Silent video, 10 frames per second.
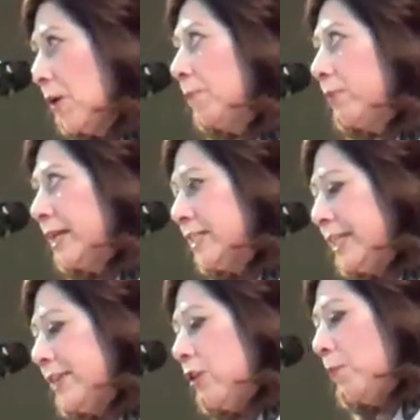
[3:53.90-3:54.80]

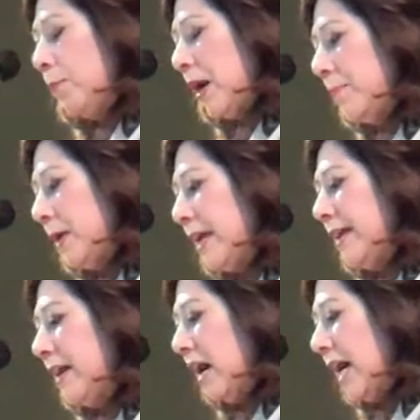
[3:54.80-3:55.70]
President Obama
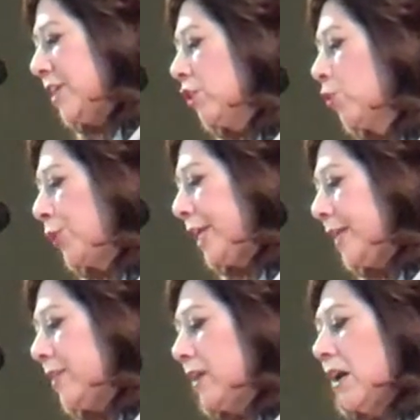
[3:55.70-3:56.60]
and I agree
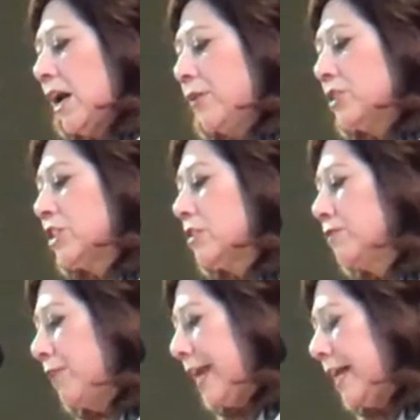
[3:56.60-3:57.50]
that Congress has
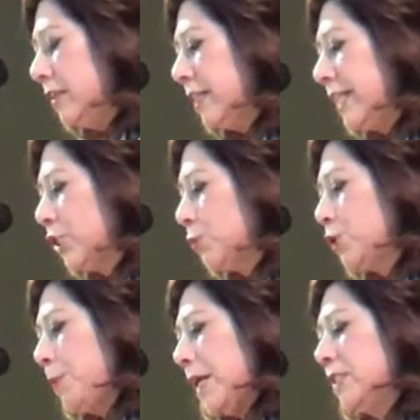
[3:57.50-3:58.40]
failed in its
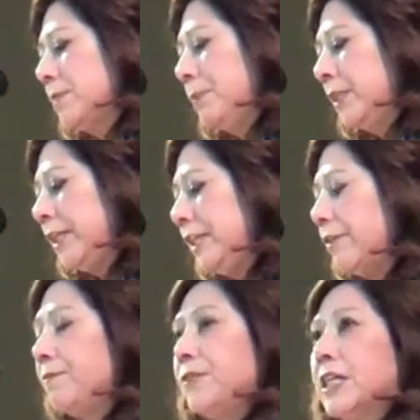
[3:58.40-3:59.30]
responsibility
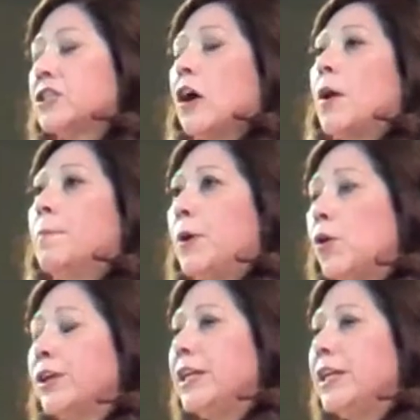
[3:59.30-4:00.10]
to fix our broken